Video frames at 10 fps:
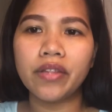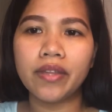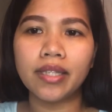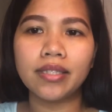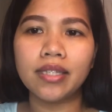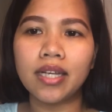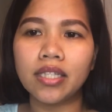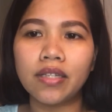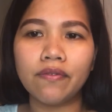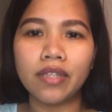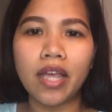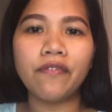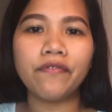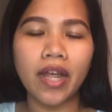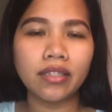that negatively
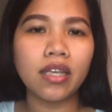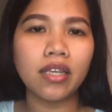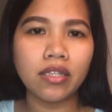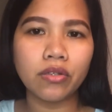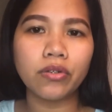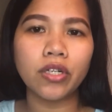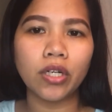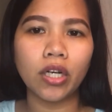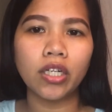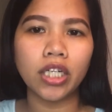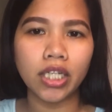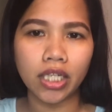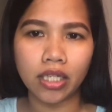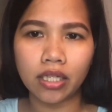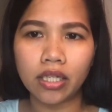affect his or her
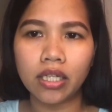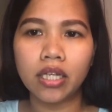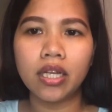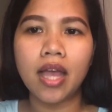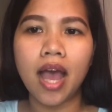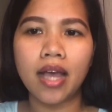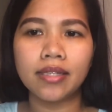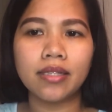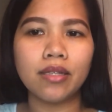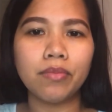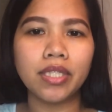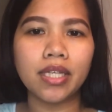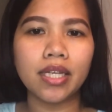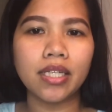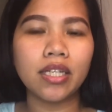learning, has limited